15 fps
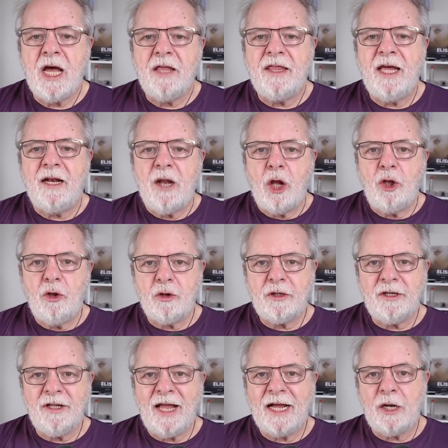that looked
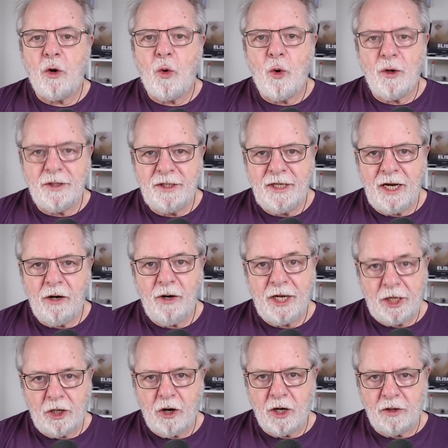like ordinary
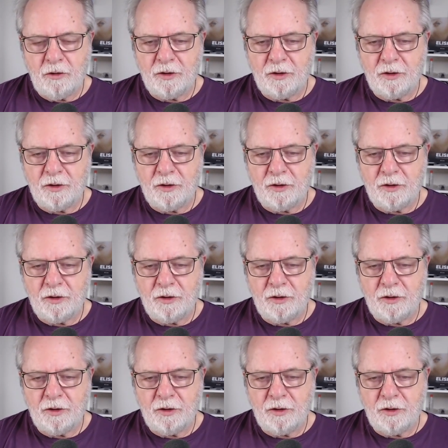cargo